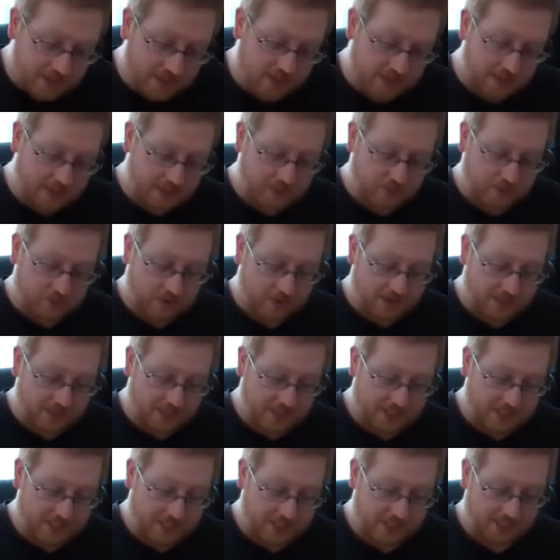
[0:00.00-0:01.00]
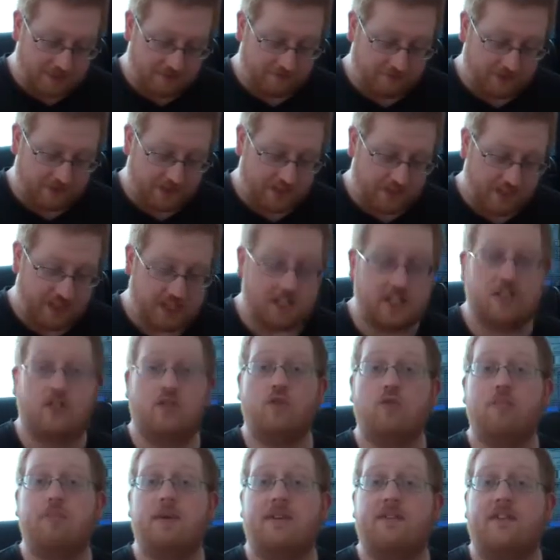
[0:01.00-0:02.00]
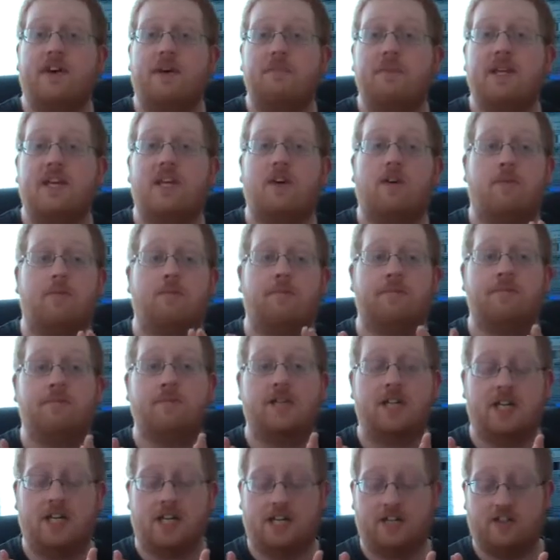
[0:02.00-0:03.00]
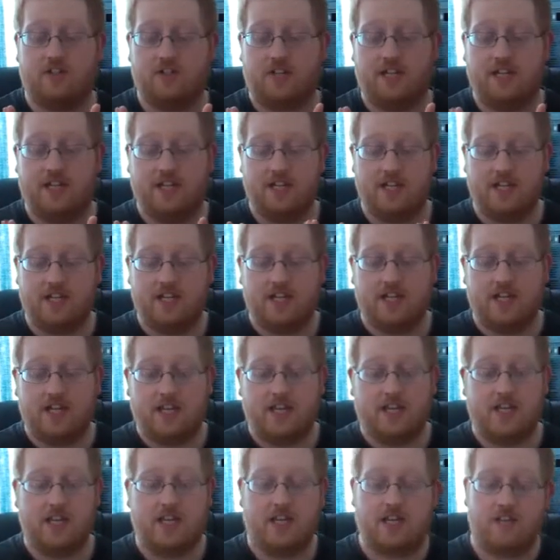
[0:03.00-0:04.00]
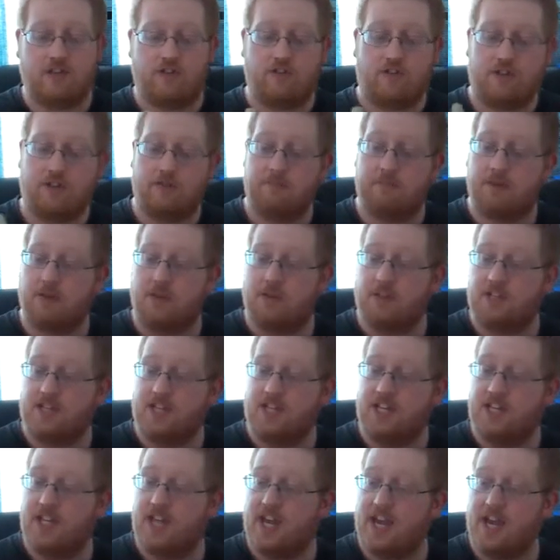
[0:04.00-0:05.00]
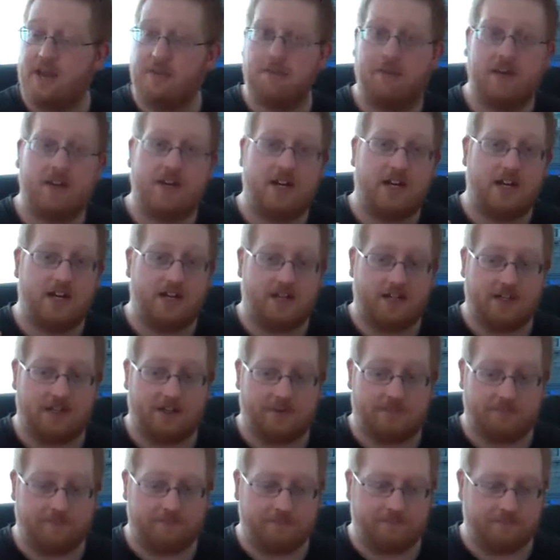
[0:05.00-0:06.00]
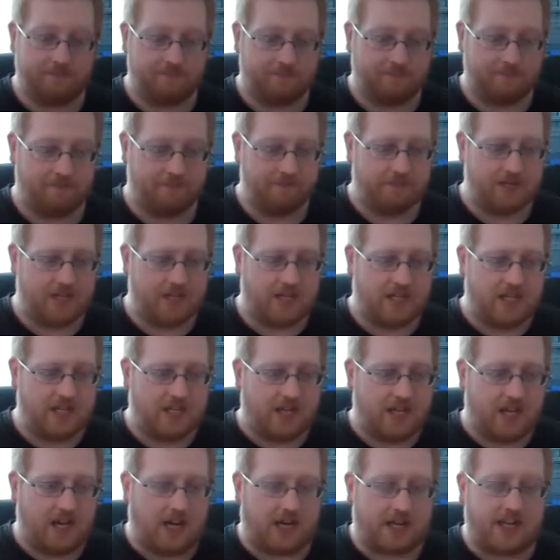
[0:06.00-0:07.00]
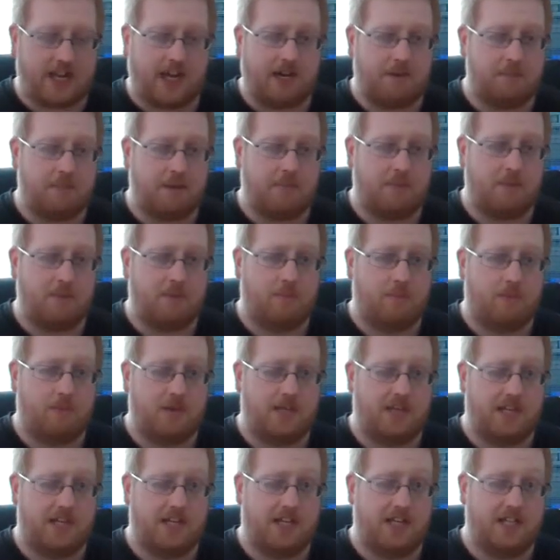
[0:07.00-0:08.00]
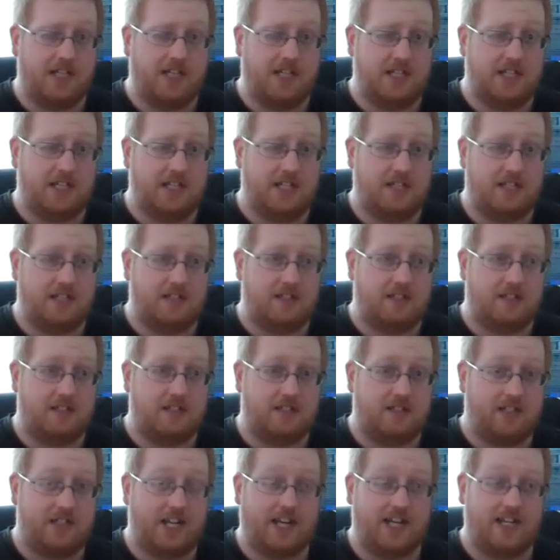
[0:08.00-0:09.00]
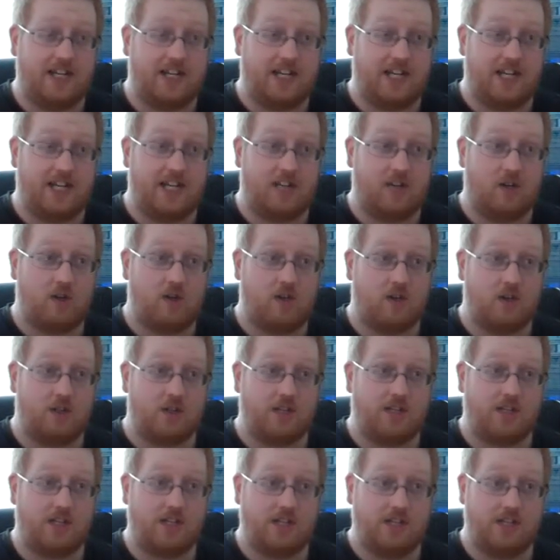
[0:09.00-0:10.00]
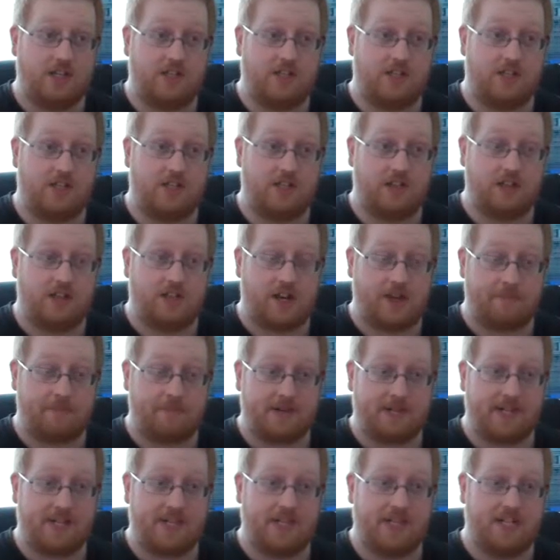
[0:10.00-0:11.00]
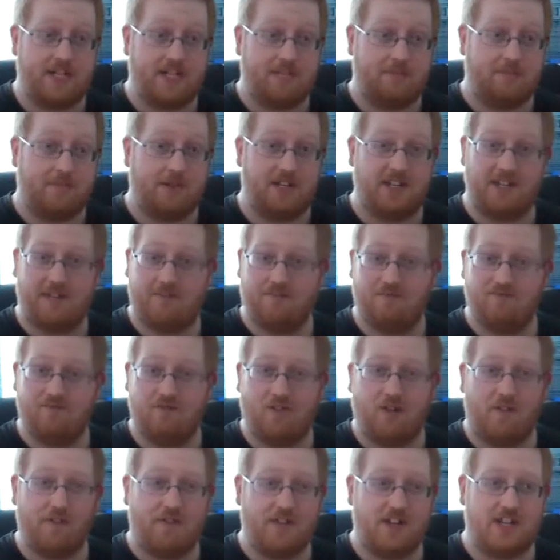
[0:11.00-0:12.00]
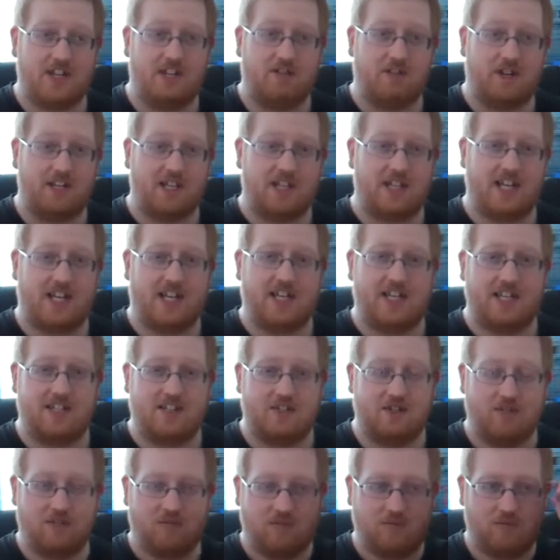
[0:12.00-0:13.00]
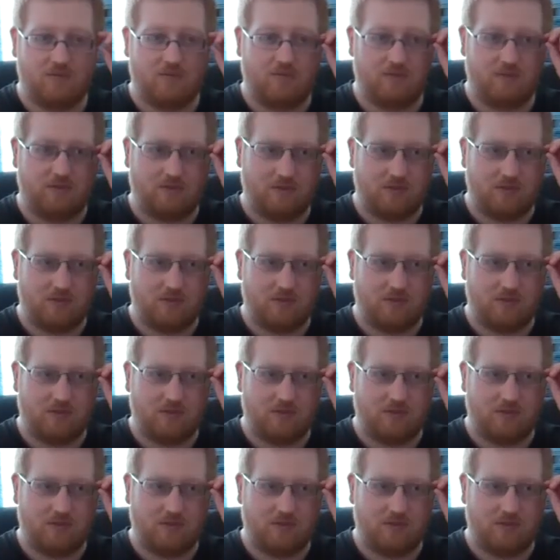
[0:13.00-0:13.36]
This one is for the Super Famicom, actually. Dragon Ball Z game. I can't remember what it is technically called in Japanese, but it roughly translates to